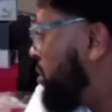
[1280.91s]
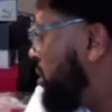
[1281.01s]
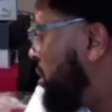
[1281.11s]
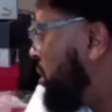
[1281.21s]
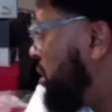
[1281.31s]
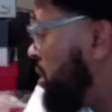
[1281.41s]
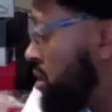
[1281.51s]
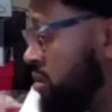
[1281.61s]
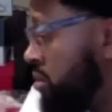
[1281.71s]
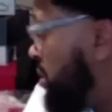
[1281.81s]
He
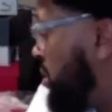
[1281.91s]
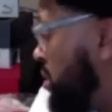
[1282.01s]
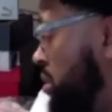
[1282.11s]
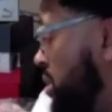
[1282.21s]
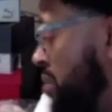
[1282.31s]
just was that was